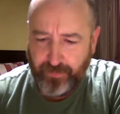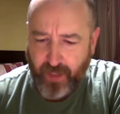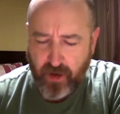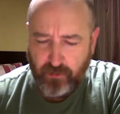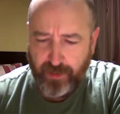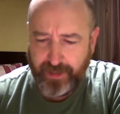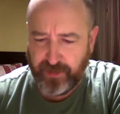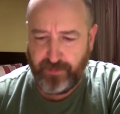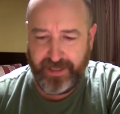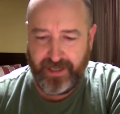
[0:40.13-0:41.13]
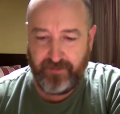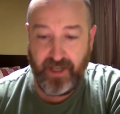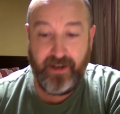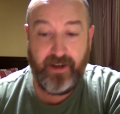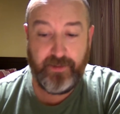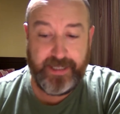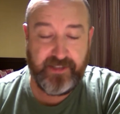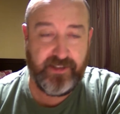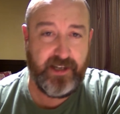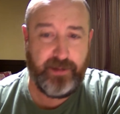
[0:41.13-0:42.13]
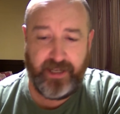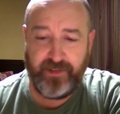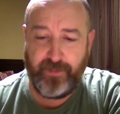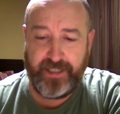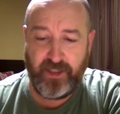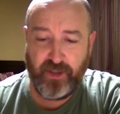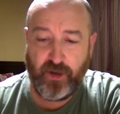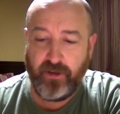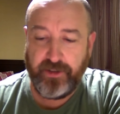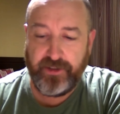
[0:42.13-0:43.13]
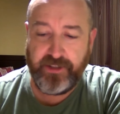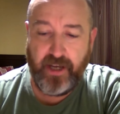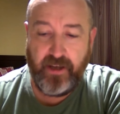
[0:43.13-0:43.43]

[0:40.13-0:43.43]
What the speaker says: What else did we have? The next day we had the mighty Scotland.